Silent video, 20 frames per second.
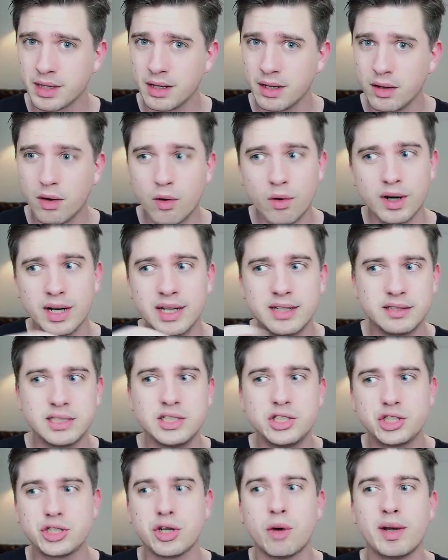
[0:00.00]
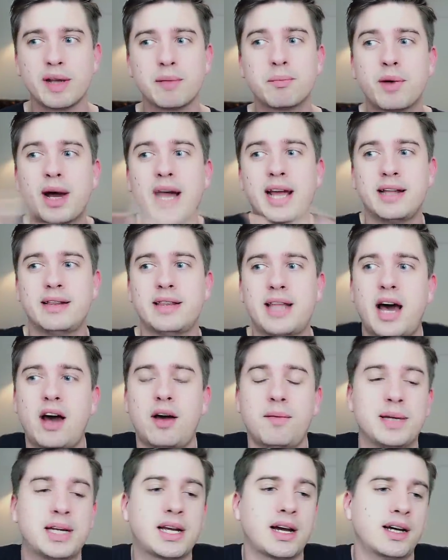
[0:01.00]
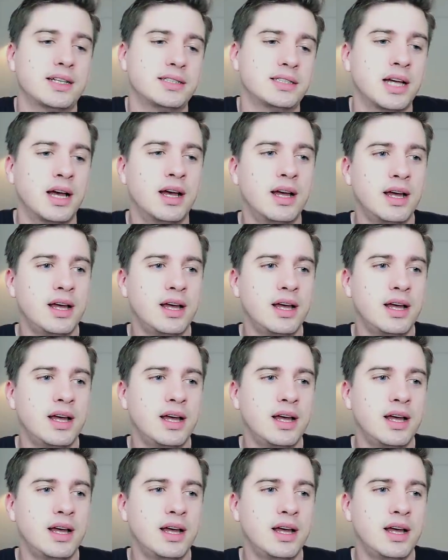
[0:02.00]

Or is he showing Brian now because,